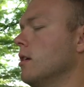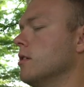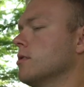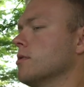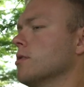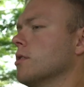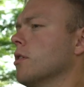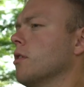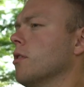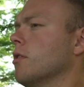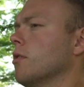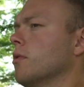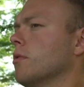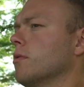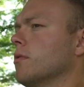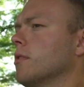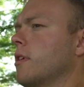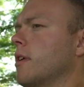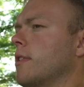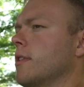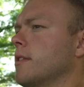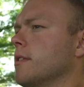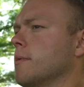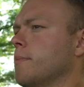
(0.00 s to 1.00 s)
So
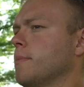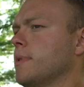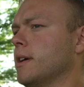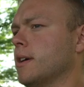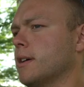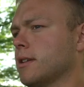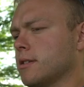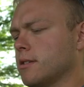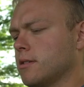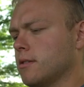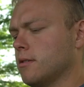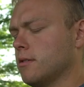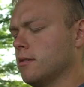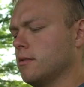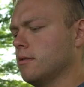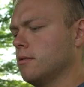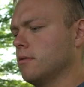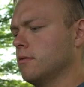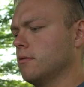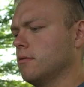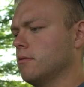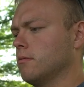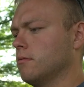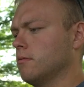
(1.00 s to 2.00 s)
I think the biggest
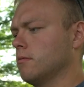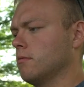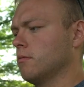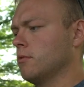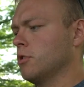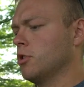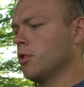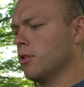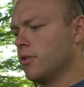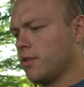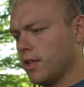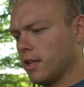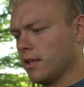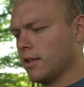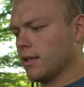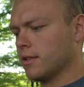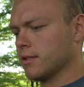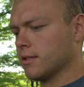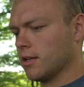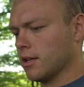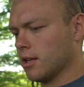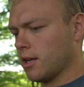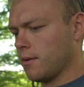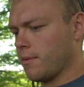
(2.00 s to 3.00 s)
good thing
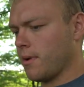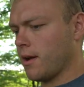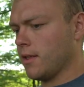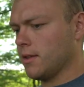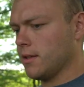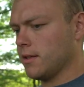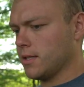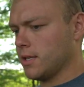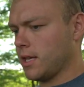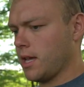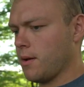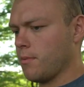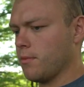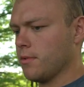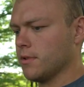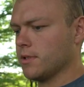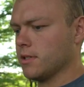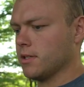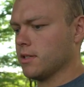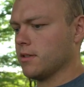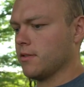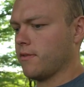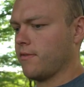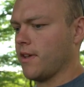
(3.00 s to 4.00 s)
that's going to come out of these
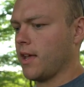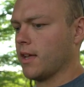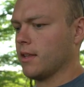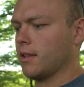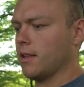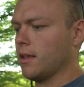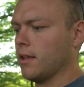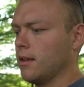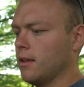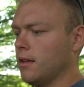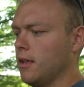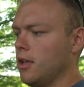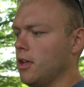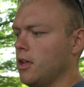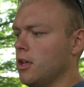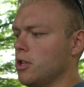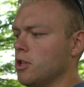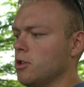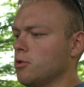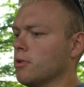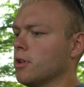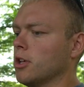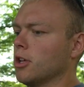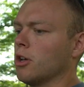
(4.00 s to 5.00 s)
cameras is the fact that
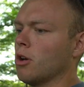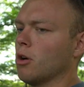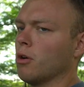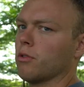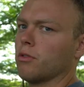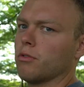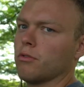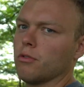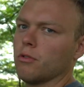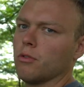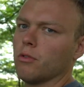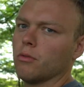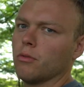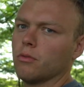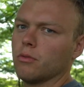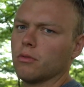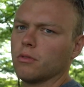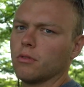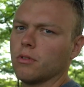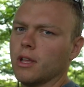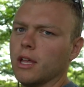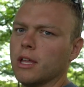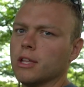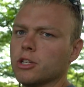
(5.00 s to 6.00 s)
you can go through
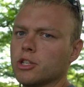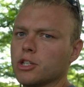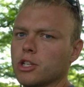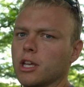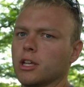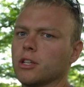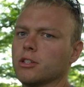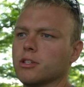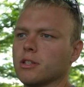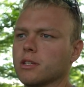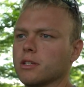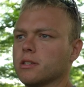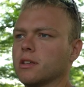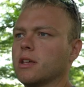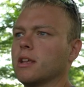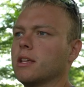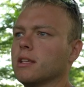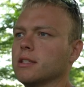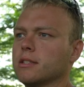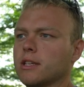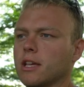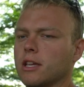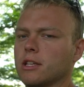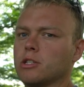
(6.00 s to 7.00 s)
and change the
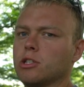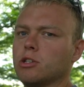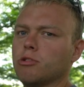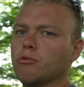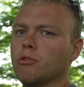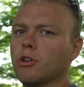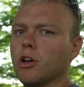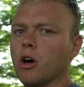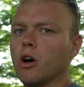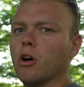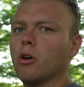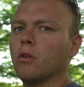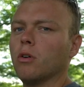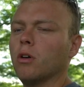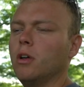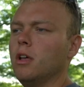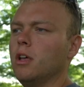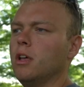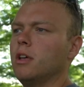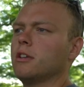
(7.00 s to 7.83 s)
settings as you go.